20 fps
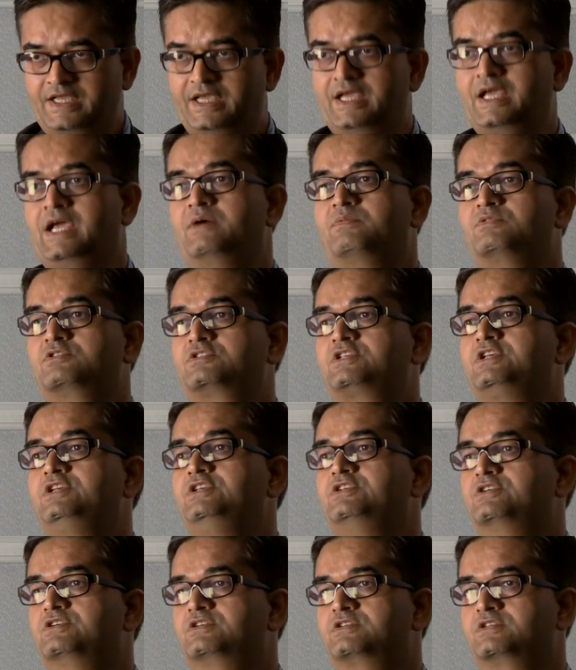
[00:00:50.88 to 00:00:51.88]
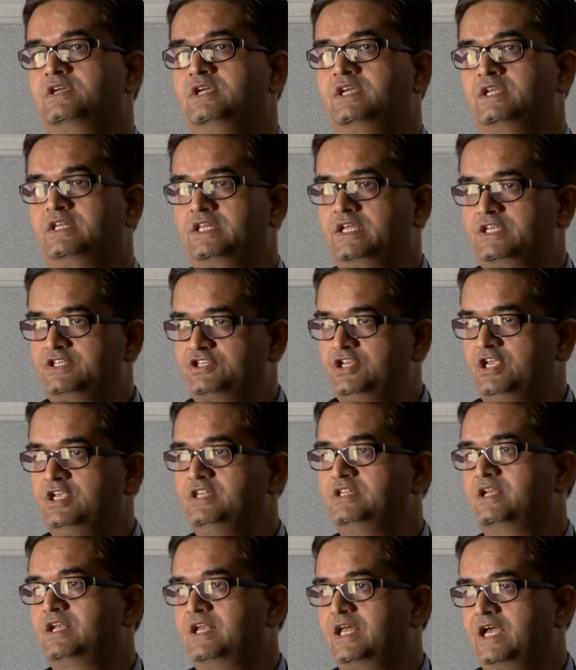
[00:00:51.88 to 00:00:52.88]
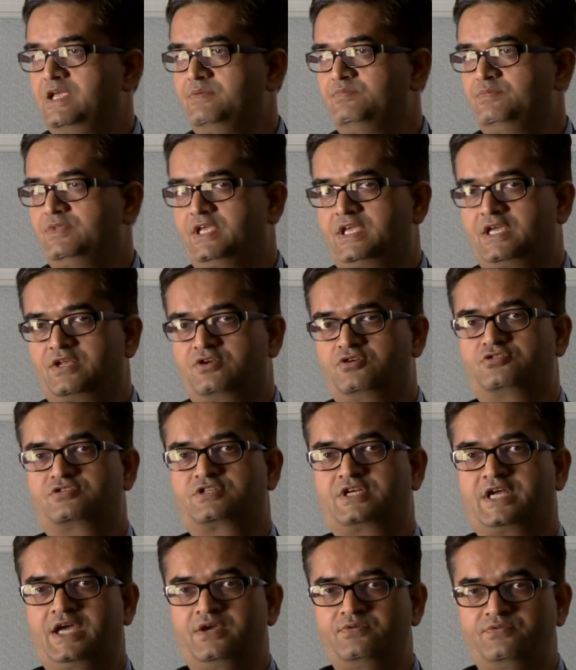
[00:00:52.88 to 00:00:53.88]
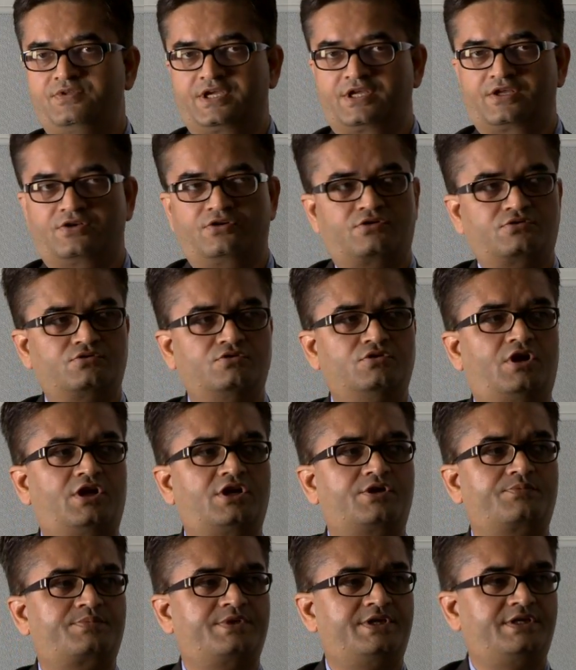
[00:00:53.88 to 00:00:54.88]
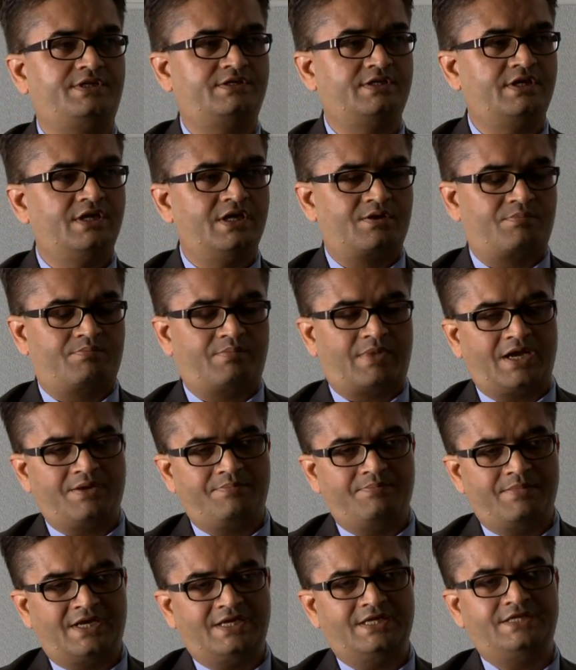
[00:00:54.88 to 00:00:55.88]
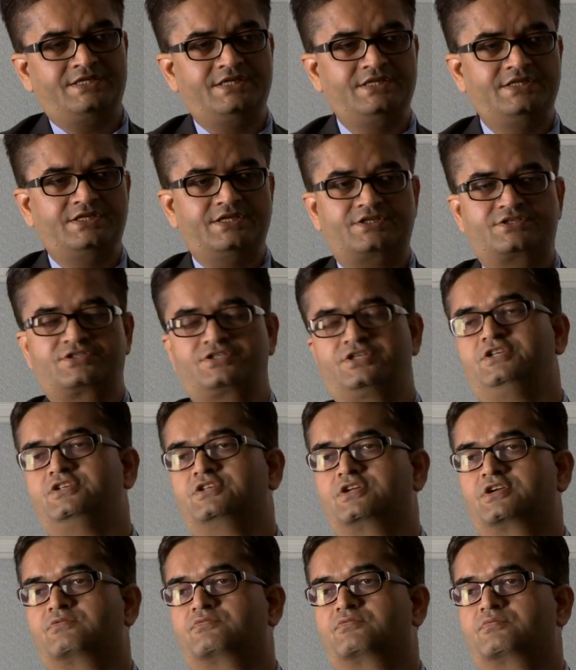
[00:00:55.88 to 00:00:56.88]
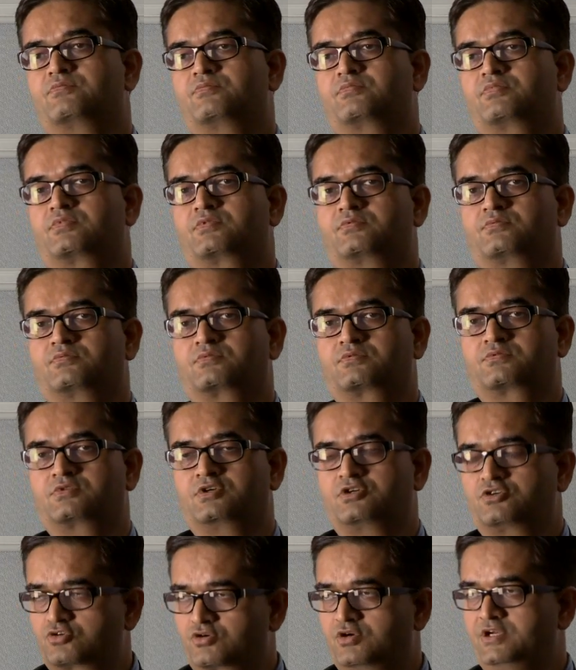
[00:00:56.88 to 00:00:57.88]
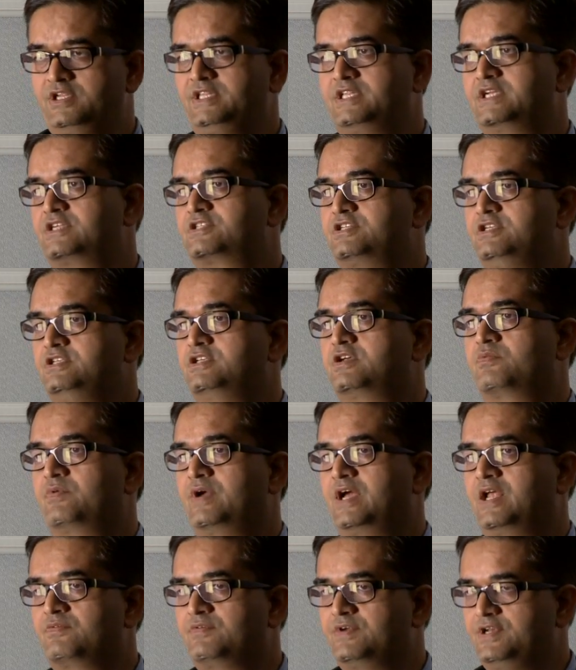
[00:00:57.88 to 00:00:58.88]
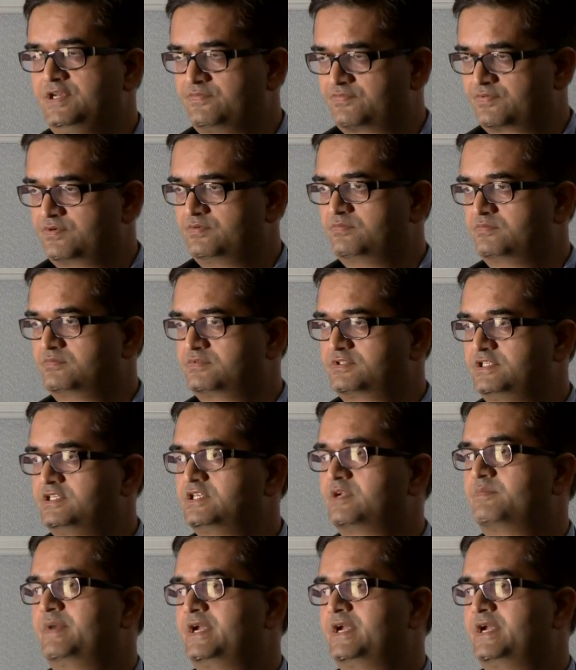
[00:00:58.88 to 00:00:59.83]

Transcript: they have a seizures that change their life. They cannot drive, they cannot do a lot of things. By managing their seizure, controlling their seizure well with different seizure